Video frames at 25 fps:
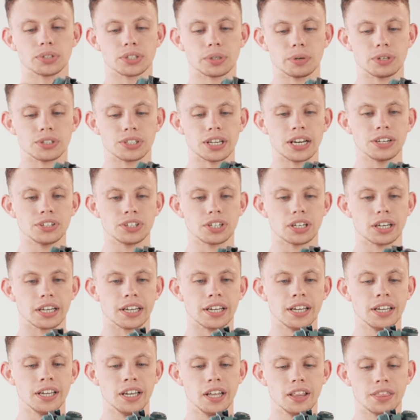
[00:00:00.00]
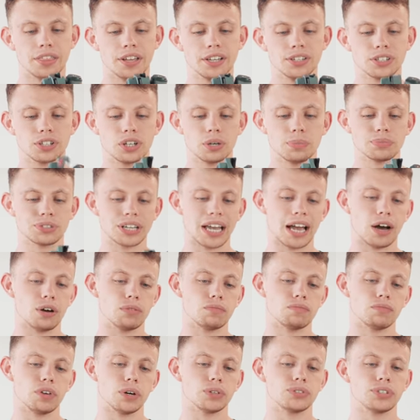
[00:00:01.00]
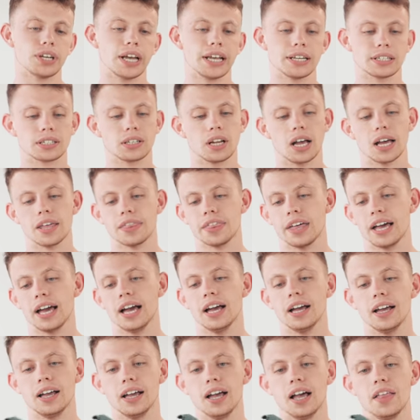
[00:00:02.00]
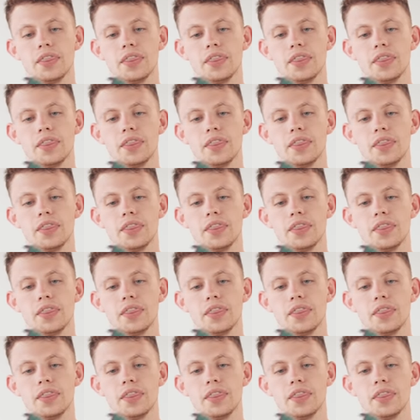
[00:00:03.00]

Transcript: So essentially, this comes out, rotates like that,